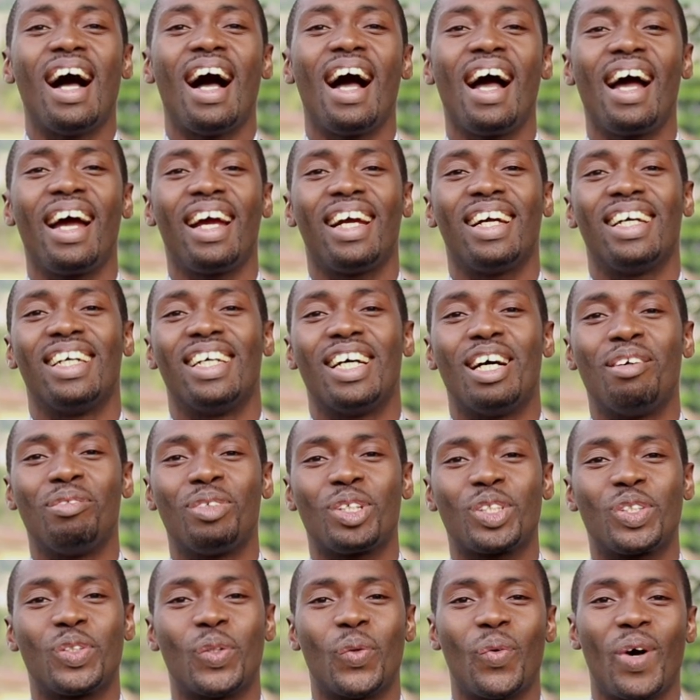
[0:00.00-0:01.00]
Hi, I'm
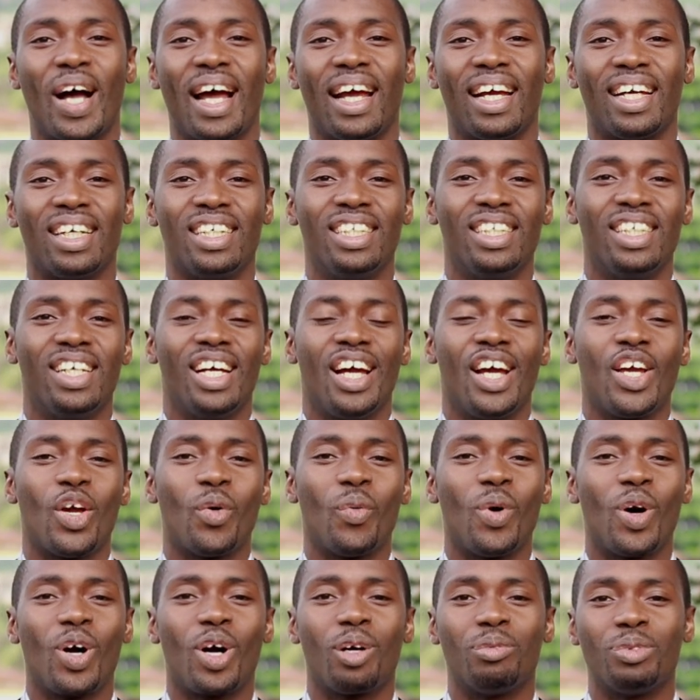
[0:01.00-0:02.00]
Dr. Y, and
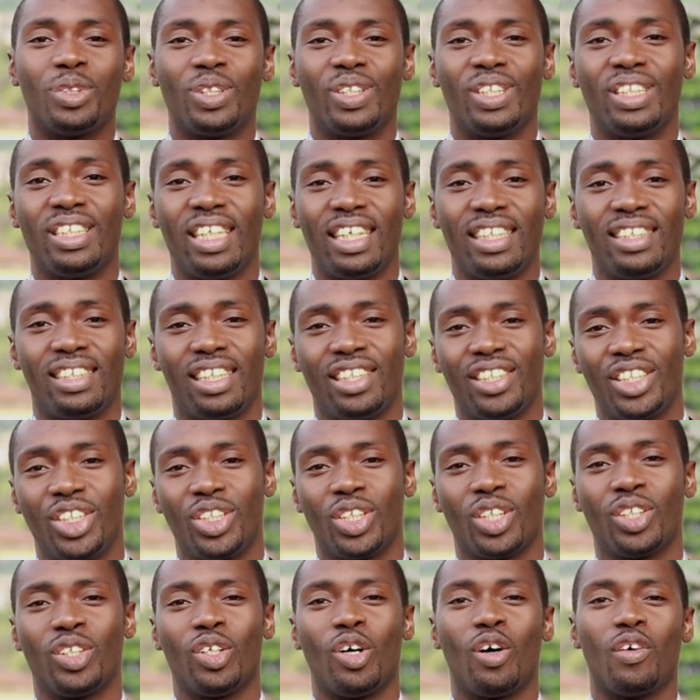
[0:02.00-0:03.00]
you're welcome to today's
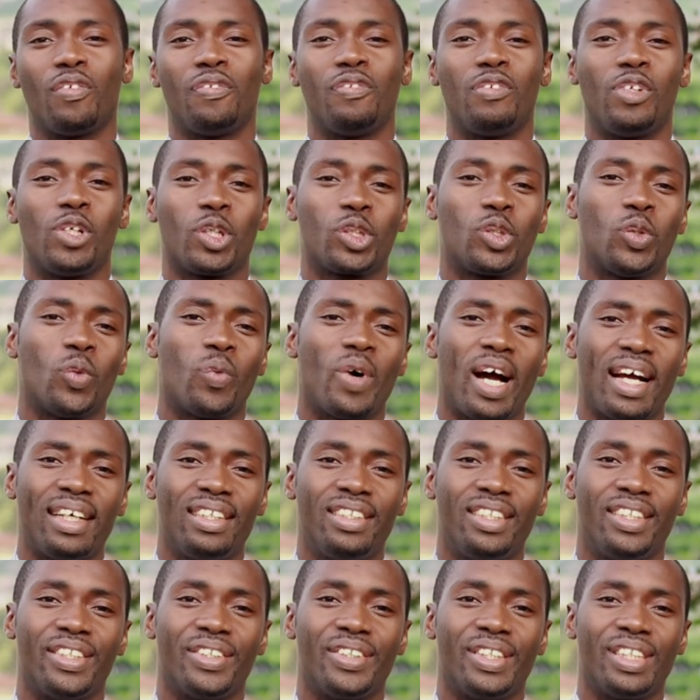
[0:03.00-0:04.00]
edition of Dr. Y
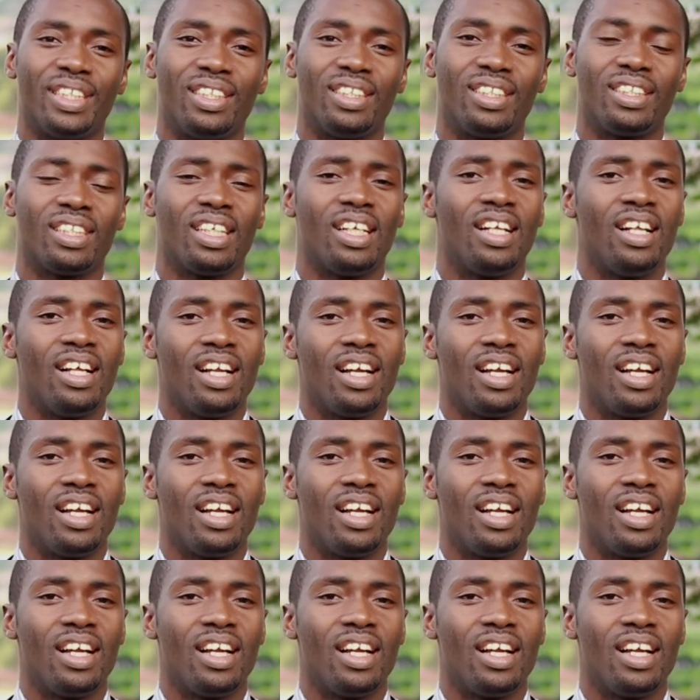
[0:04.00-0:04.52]
series.